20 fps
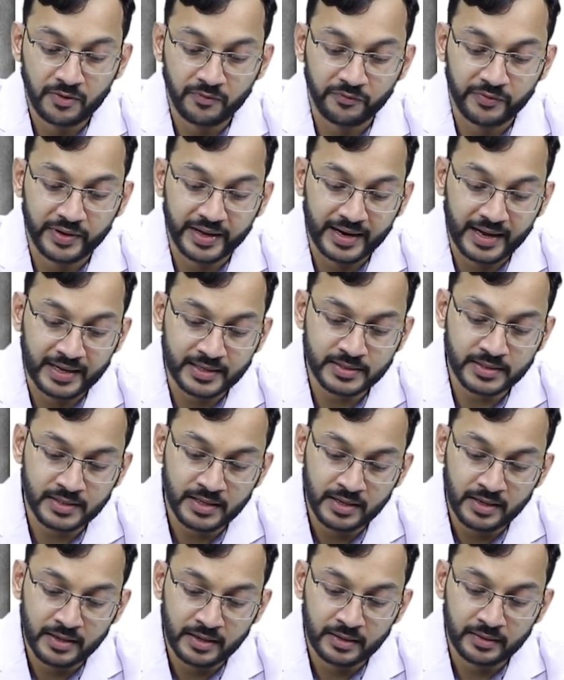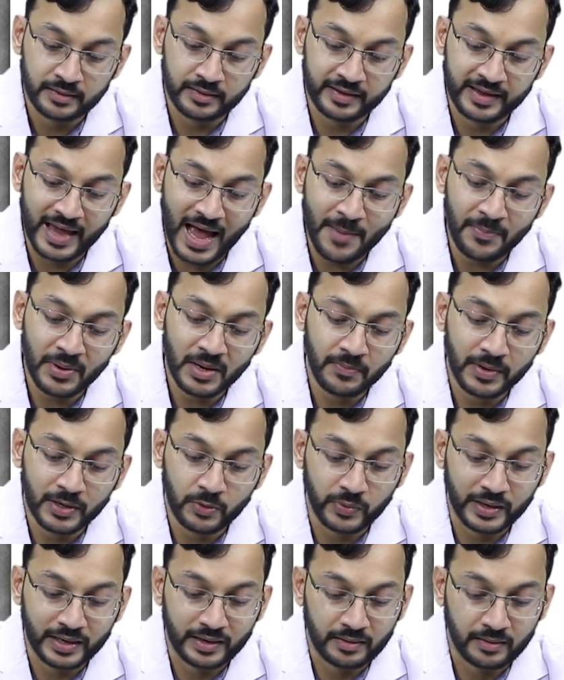Whereas the gap in
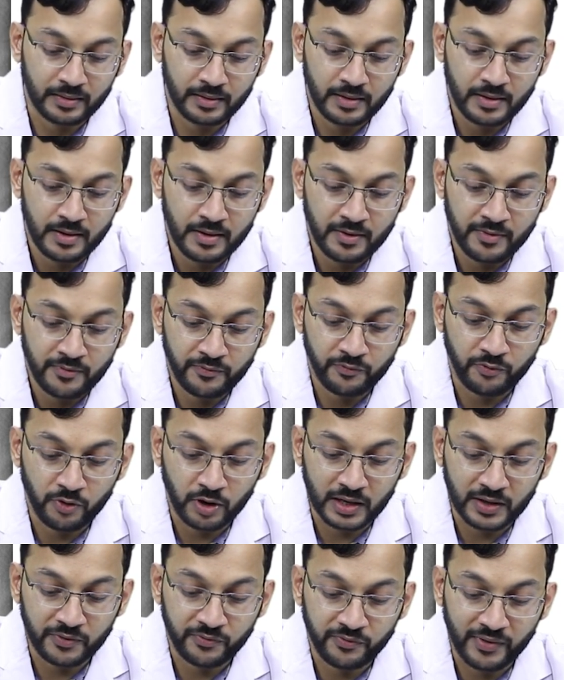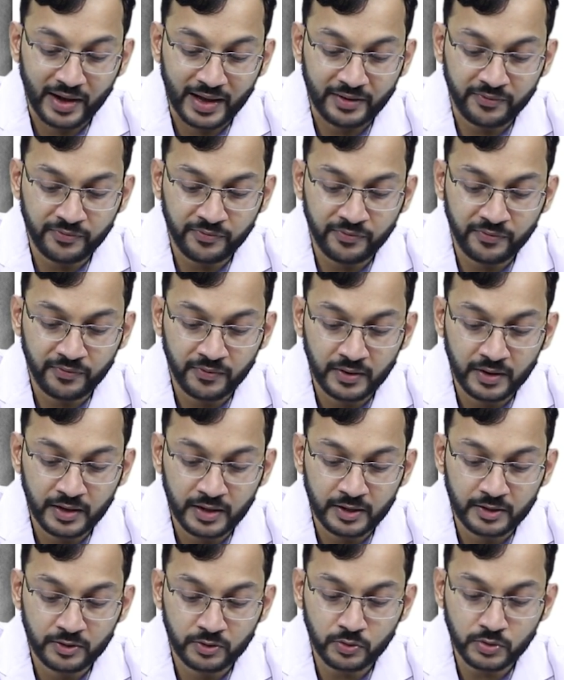between 45
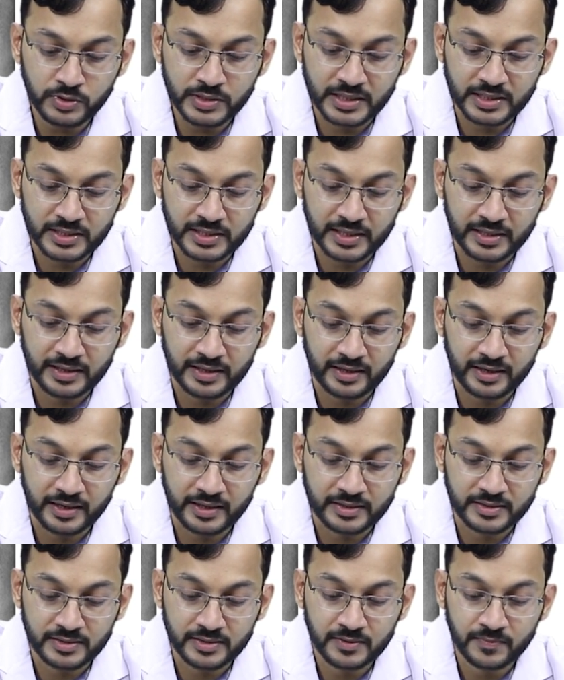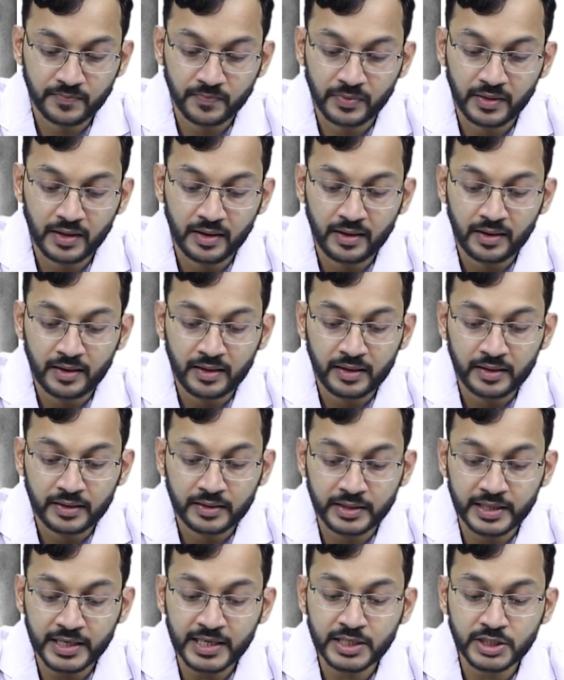to 60 degrees,
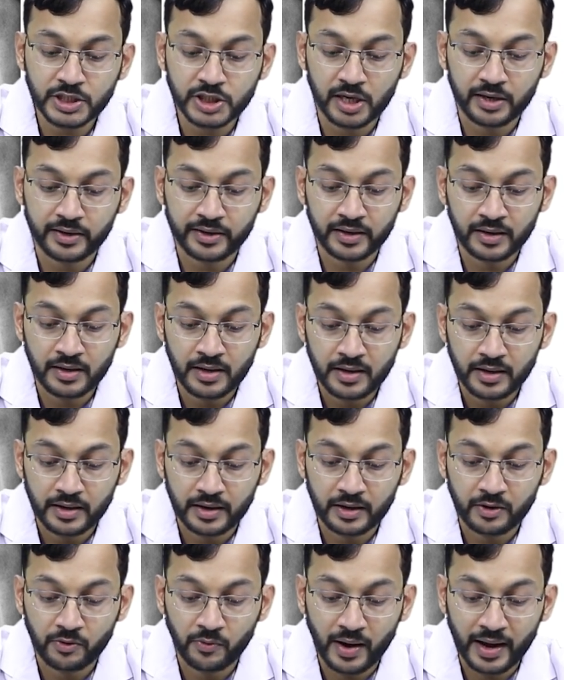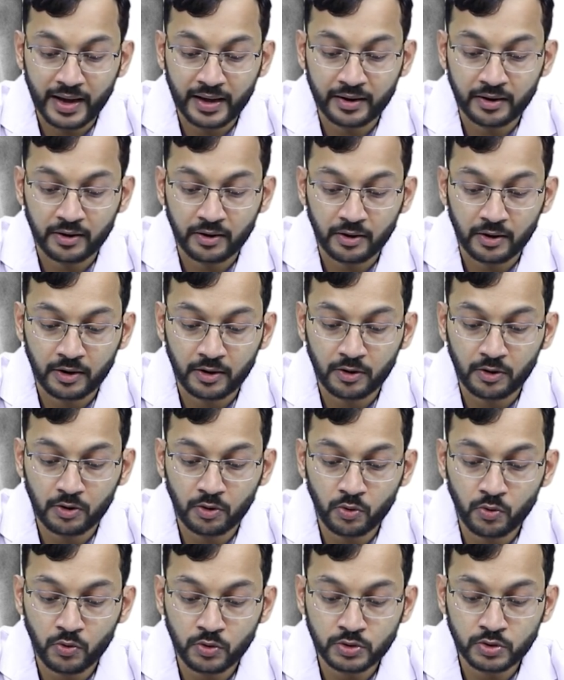these children require a
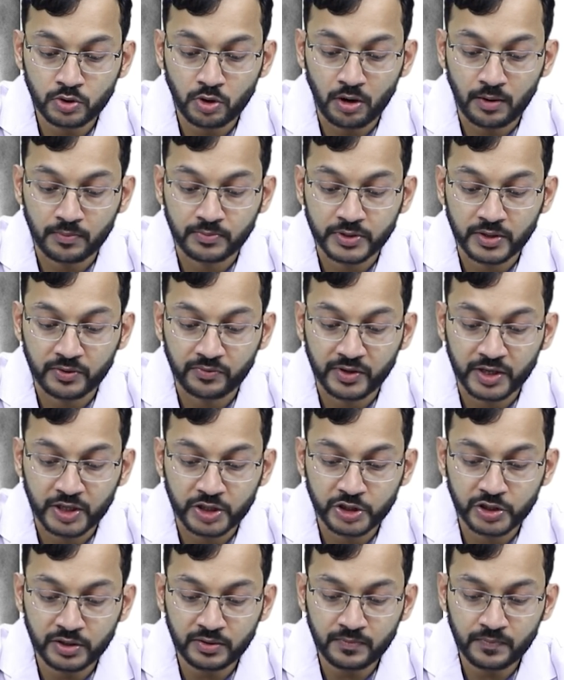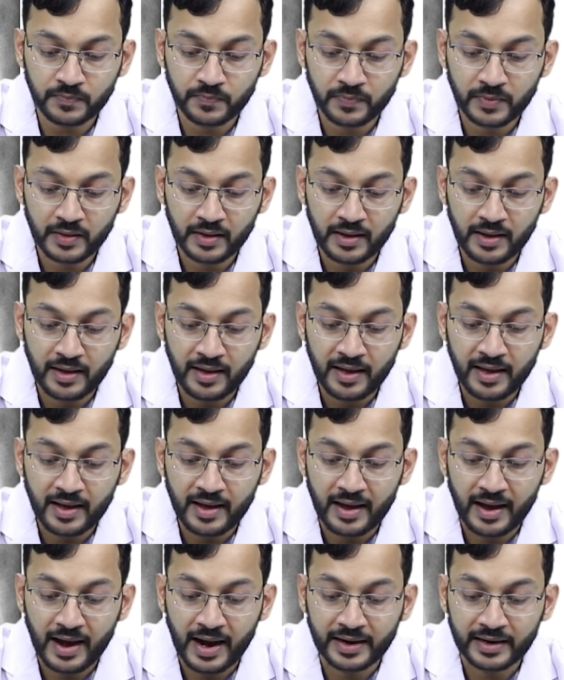close observation,
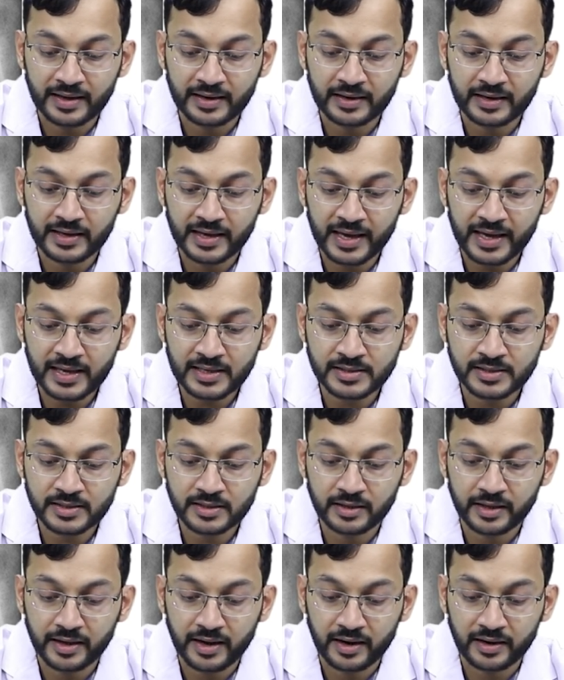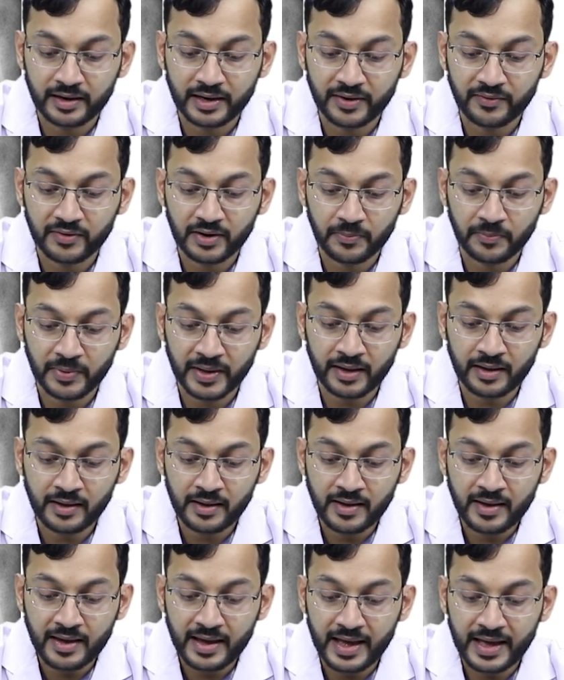and in case they are developing
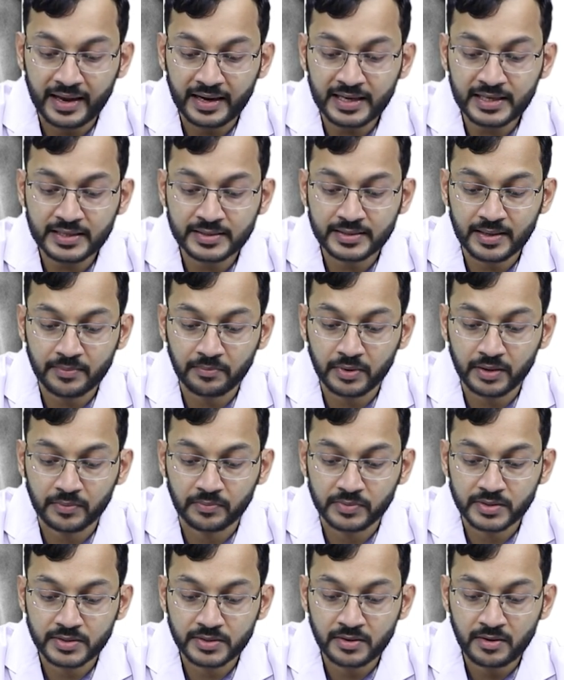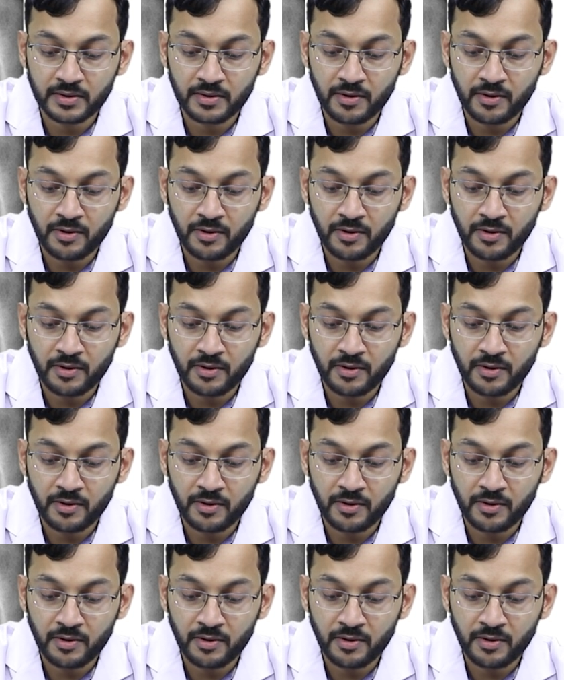any symptoms